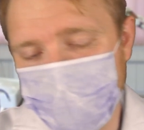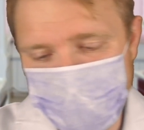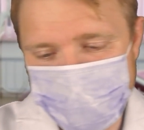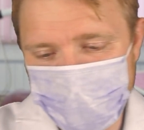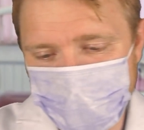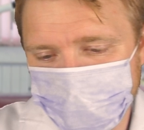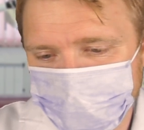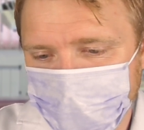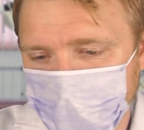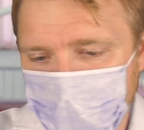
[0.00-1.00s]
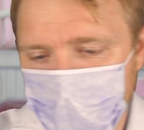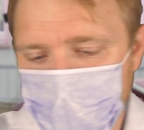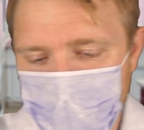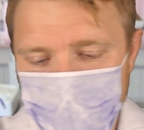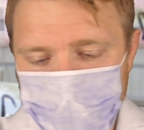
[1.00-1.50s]
very easily.
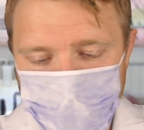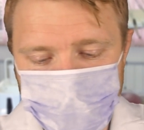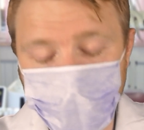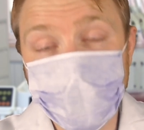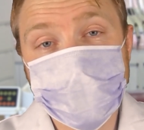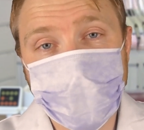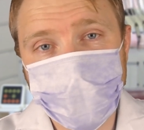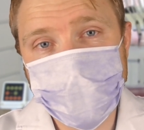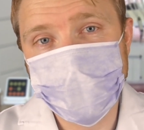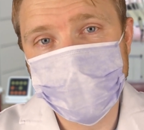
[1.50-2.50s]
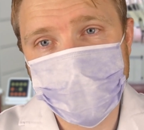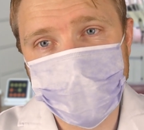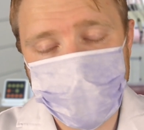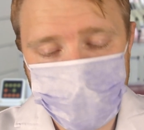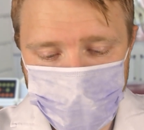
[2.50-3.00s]
So it's almost always just
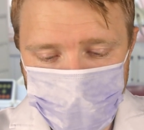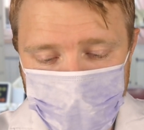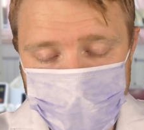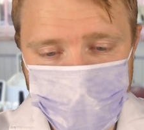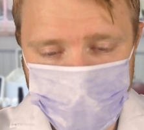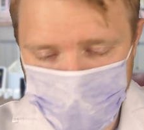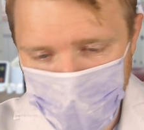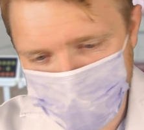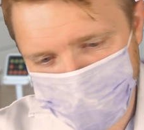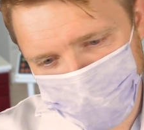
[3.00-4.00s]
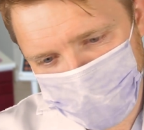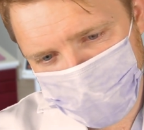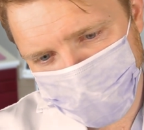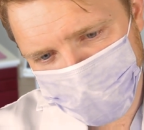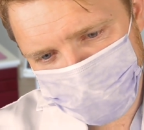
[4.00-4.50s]
a piece of trapped food.